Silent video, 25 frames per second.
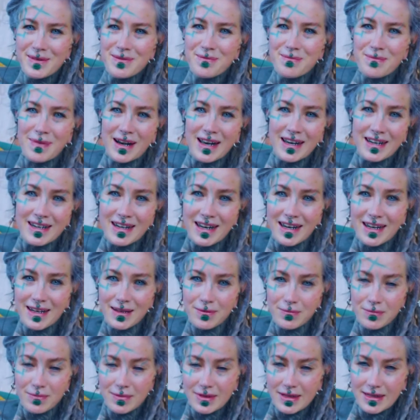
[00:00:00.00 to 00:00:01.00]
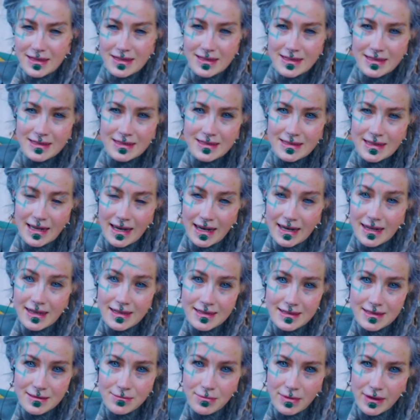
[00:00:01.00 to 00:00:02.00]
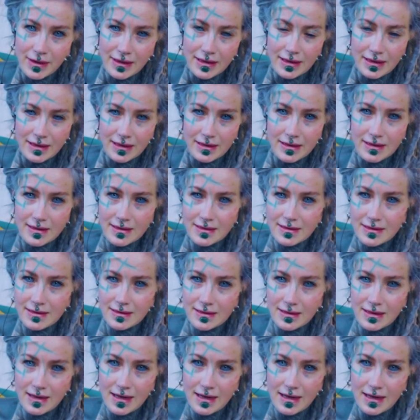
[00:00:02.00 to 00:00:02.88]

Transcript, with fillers: My name is A S M R Katz